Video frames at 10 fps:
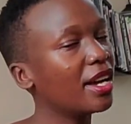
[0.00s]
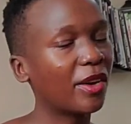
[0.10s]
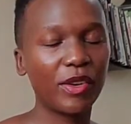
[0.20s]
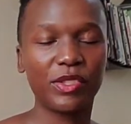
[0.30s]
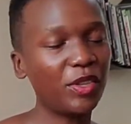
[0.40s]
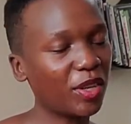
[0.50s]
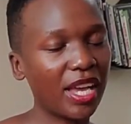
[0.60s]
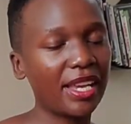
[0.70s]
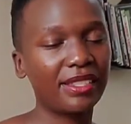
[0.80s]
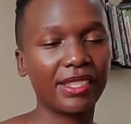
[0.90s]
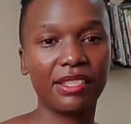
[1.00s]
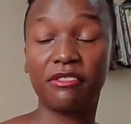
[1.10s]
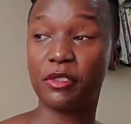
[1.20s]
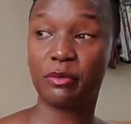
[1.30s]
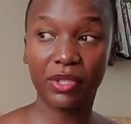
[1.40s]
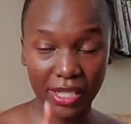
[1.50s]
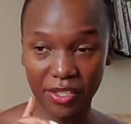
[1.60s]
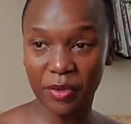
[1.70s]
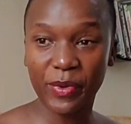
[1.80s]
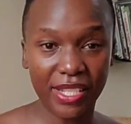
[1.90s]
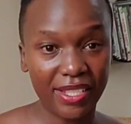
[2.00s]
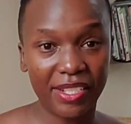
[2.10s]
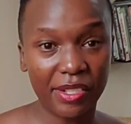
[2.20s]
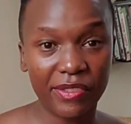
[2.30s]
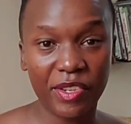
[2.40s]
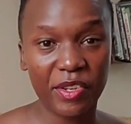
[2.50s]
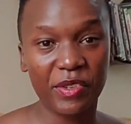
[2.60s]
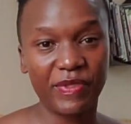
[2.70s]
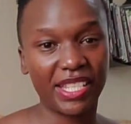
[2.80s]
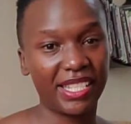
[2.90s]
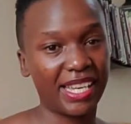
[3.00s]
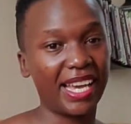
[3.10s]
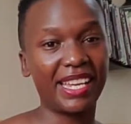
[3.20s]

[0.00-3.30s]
Because you guys, if you bullied your president off social media, I